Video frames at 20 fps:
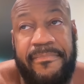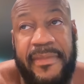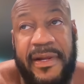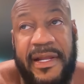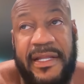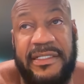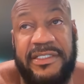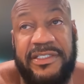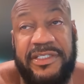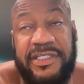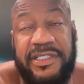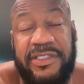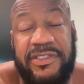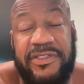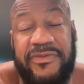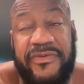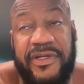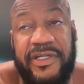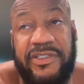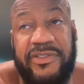I just think
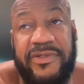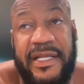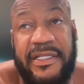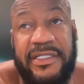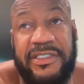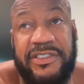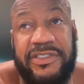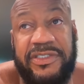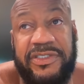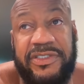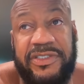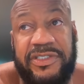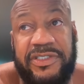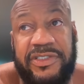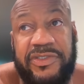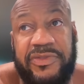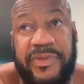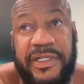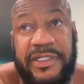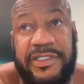it's a very tragic
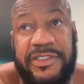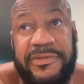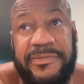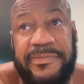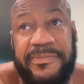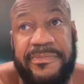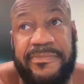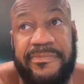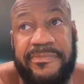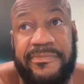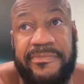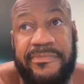situation.